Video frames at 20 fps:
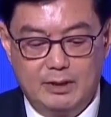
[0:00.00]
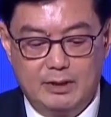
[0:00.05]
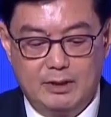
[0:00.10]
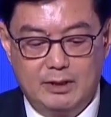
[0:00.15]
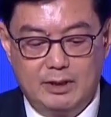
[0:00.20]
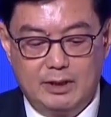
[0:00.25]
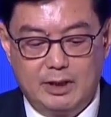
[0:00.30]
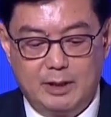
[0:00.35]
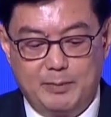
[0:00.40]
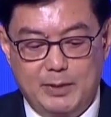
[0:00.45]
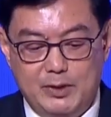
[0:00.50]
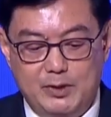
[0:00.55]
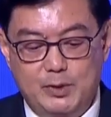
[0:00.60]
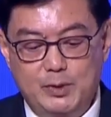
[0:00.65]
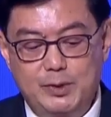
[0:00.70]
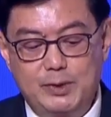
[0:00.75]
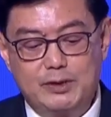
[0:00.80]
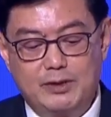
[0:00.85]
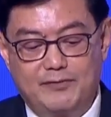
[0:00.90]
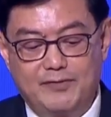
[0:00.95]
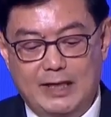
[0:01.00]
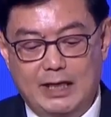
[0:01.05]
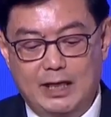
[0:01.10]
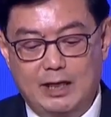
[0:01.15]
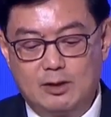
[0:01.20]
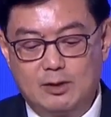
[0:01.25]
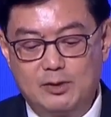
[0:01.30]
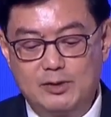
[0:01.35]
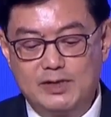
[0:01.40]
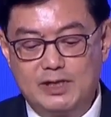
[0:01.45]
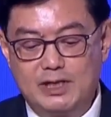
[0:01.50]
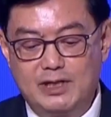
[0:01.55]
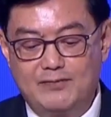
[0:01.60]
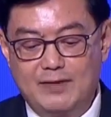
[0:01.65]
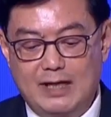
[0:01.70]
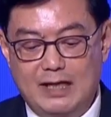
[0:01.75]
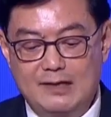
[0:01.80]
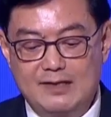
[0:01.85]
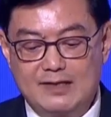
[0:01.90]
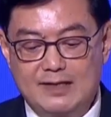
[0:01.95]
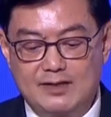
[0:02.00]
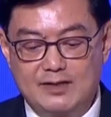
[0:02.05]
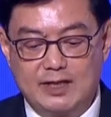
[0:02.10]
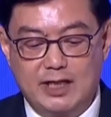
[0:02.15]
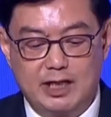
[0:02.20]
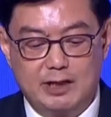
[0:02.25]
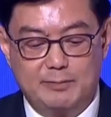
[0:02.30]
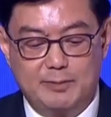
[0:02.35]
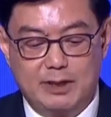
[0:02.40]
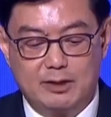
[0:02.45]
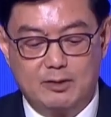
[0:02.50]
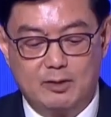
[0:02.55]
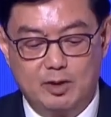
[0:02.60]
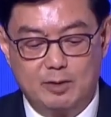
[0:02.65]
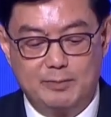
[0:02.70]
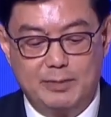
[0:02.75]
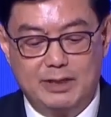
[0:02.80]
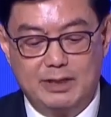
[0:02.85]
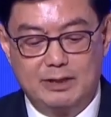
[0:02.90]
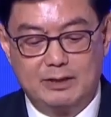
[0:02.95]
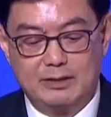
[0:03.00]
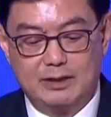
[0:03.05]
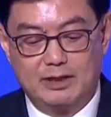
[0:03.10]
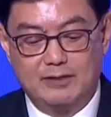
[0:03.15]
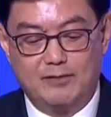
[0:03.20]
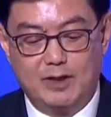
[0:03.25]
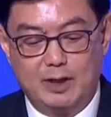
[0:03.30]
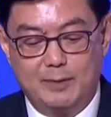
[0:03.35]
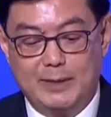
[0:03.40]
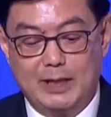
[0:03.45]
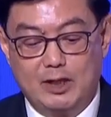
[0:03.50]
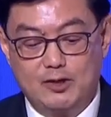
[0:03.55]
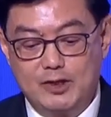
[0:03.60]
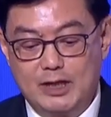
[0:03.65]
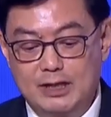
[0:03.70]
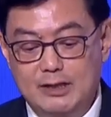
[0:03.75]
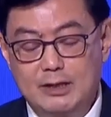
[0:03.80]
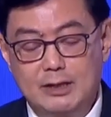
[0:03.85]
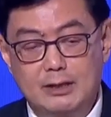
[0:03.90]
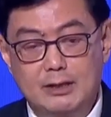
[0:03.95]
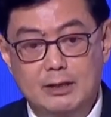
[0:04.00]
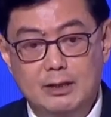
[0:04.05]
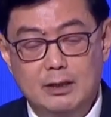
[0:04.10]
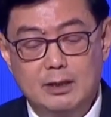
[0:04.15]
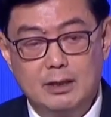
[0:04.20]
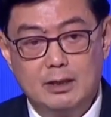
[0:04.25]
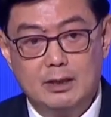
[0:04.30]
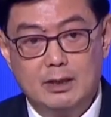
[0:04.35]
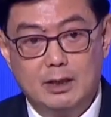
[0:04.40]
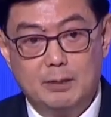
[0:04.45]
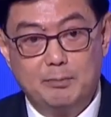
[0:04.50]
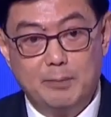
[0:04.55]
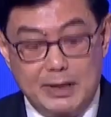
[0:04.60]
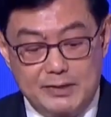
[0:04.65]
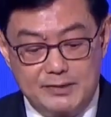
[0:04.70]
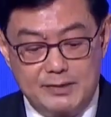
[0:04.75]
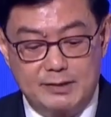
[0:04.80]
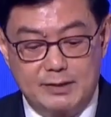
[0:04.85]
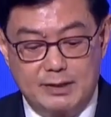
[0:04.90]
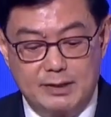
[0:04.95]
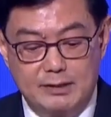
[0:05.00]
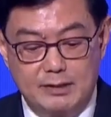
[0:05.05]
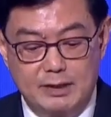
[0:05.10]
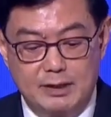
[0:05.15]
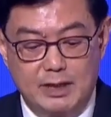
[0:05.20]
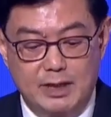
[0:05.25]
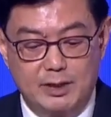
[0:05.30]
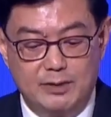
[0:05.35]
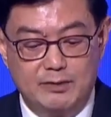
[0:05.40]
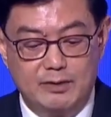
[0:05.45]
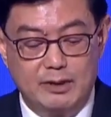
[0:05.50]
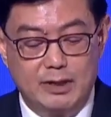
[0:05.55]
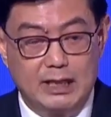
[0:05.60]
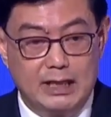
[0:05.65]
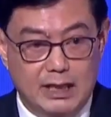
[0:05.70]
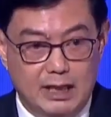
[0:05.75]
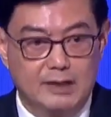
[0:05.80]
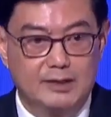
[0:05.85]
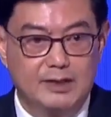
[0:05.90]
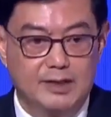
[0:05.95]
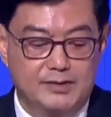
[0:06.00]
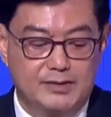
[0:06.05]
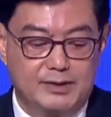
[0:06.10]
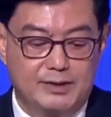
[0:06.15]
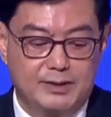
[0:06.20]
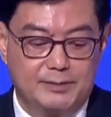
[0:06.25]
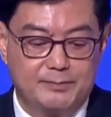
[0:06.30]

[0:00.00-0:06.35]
The pursuit of an inclusive and sustainable global development agenda must continue in earnest.